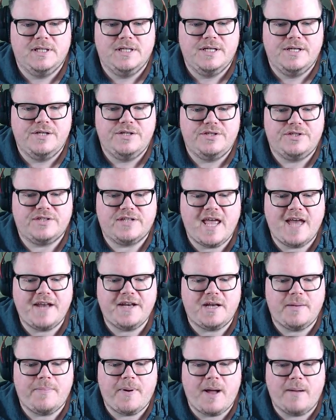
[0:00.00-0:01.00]
Scared
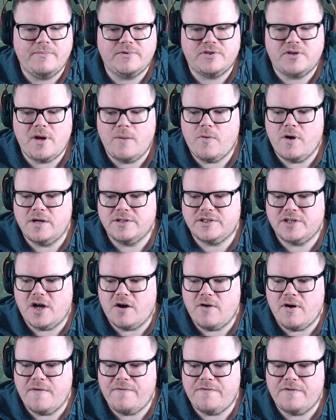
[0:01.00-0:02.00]
of the pump, so it worked out all
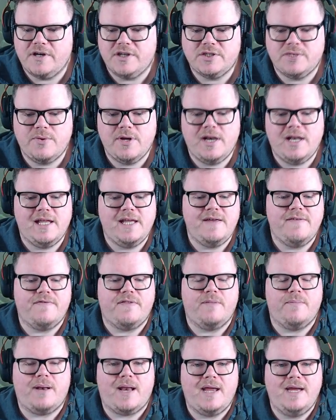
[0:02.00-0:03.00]
right for us. So we'll leave
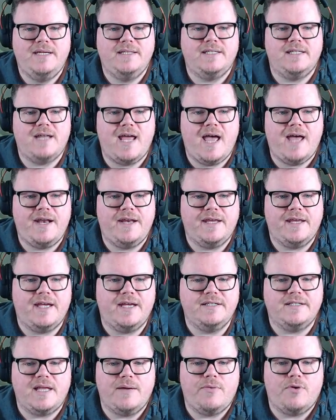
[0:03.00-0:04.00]
the planes in hand in
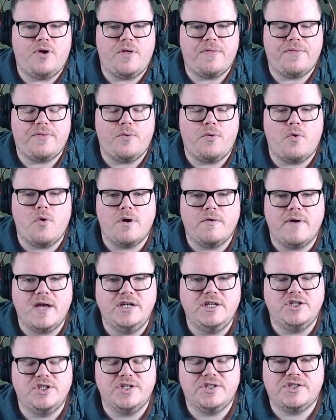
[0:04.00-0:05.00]
case they want a Thought
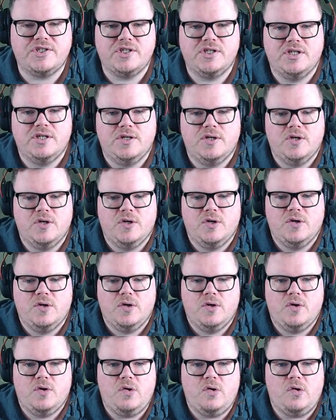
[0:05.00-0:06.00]
Erasures
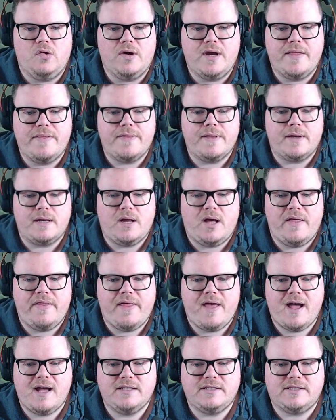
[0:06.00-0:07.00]
or anything like
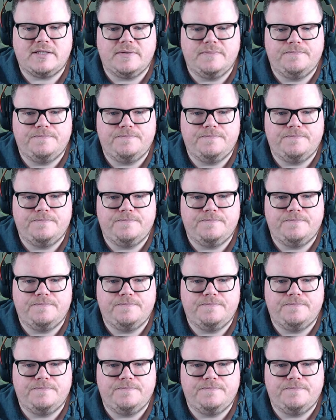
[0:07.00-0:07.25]
that.